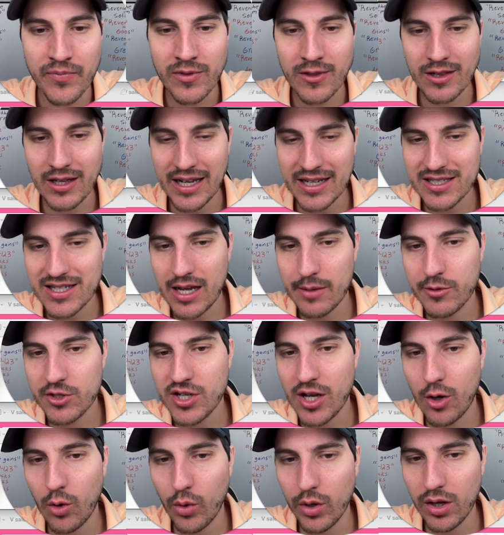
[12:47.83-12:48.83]
Last time you
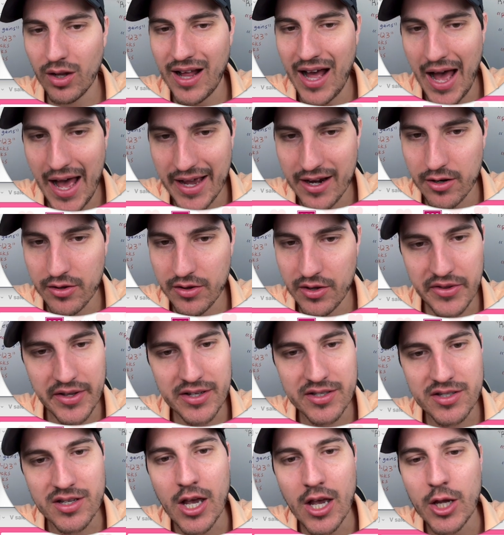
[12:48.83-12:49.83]
saw oil higher than
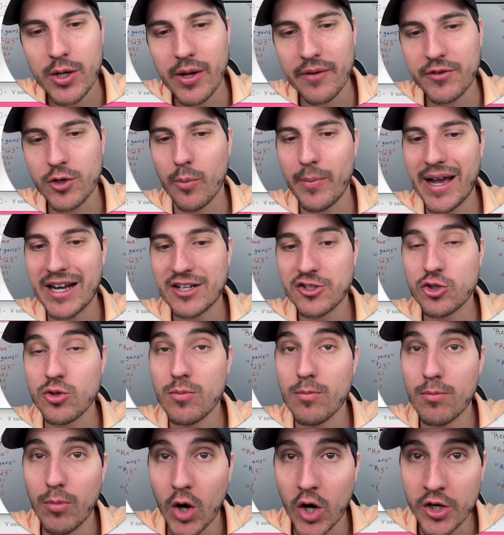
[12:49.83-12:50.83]
this, you have to go back to
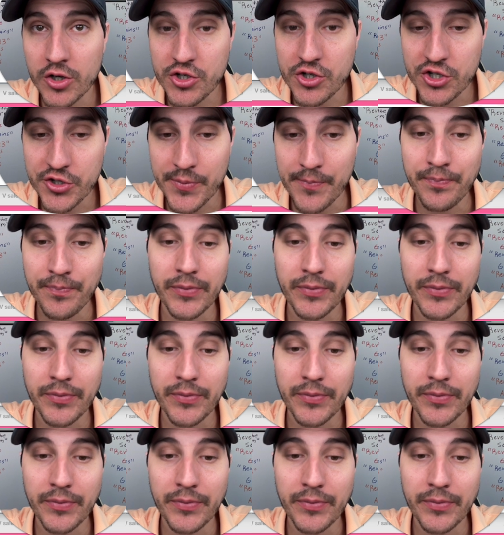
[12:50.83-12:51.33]
March